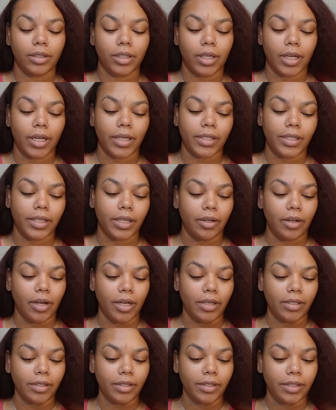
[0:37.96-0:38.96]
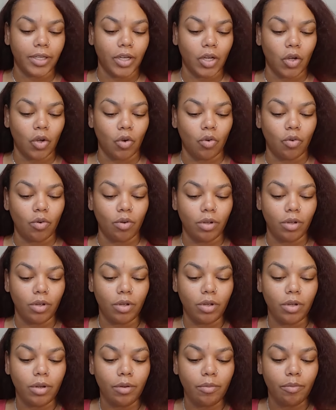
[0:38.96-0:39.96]
like I said, you guys can tell
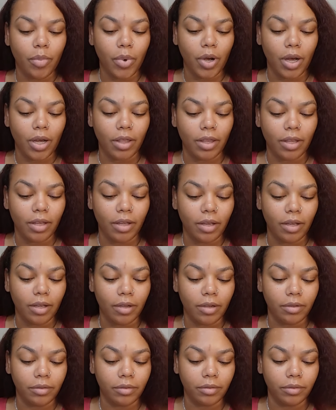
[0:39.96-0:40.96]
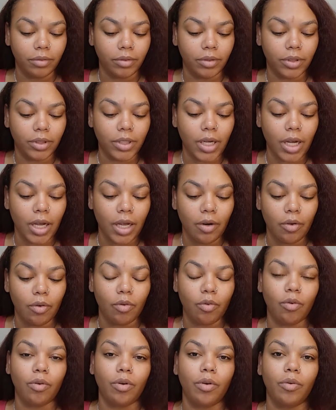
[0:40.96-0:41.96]
by the
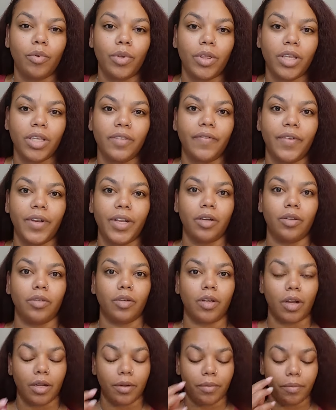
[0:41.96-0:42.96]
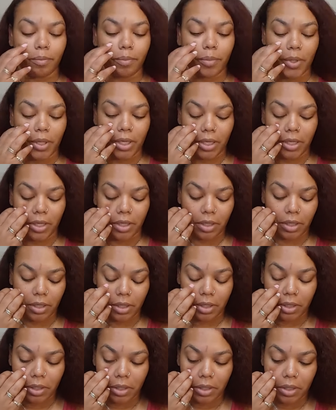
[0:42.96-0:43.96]
title on what this video is going to be.
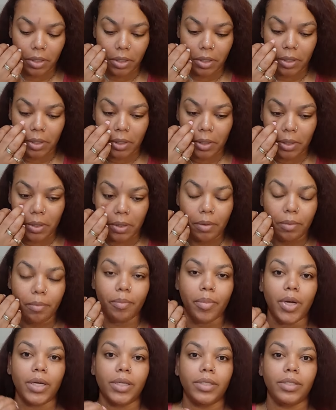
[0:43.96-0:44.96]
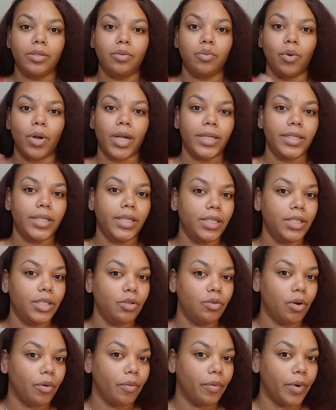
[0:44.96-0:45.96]
But what I did
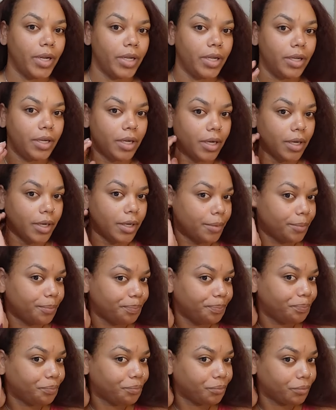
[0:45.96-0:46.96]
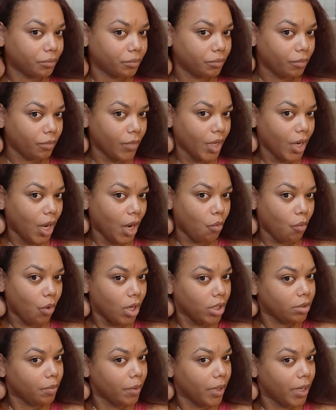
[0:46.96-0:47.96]
do already, um, I
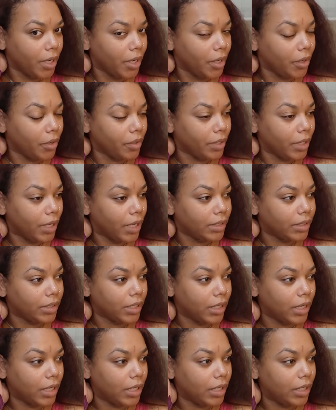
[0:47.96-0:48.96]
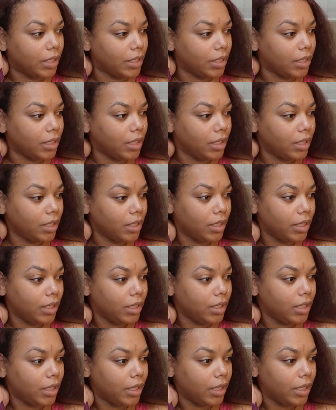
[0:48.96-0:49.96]
washed my hair last night
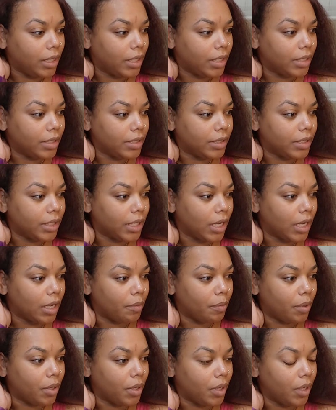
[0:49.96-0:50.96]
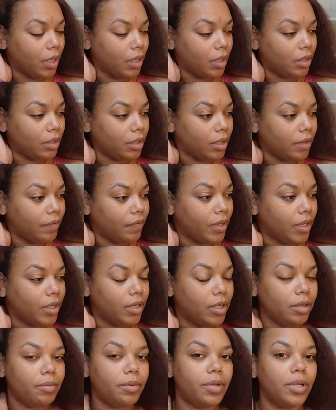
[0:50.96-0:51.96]
and I put a leave-in
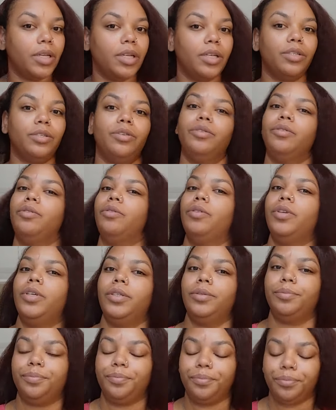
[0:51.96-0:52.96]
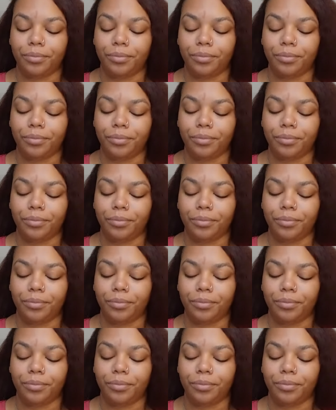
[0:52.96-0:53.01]
deep conditioner on it.